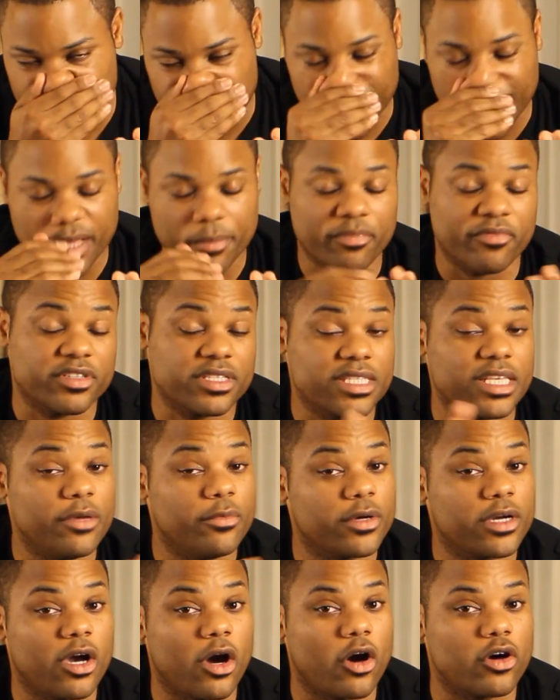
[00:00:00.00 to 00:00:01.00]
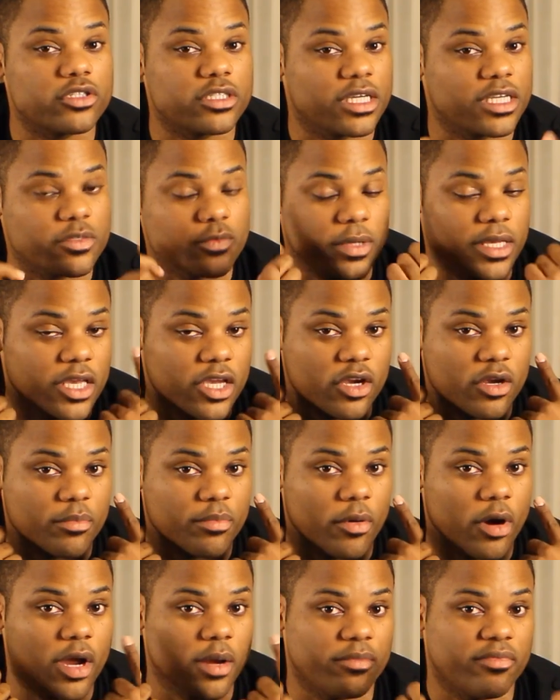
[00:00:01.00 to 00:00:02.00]
then proceed with caution, because we hear in
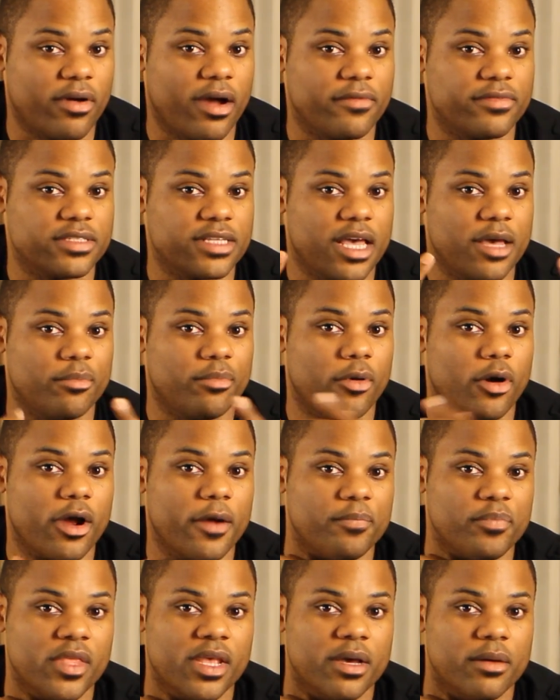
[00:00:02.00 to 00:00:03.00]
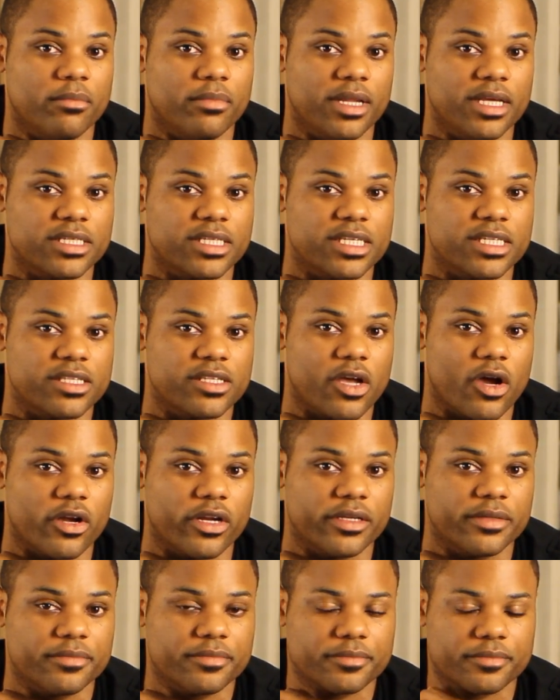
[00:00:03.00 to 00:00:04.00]
part and prophesy in part. But let's get
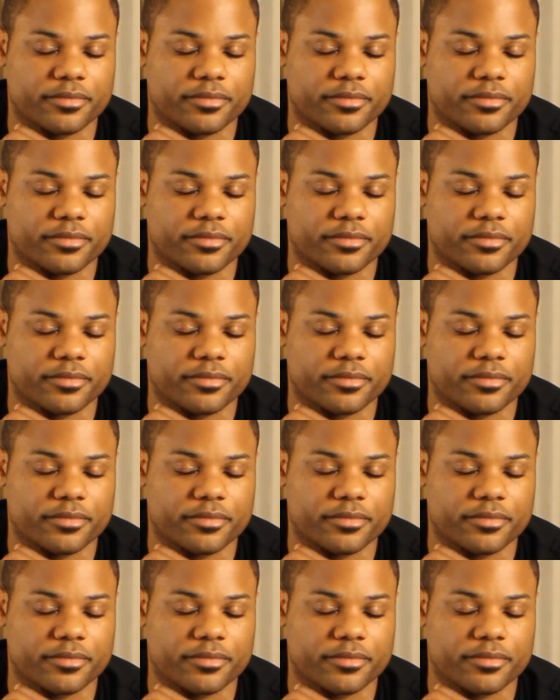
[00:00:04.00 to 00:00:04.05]
started.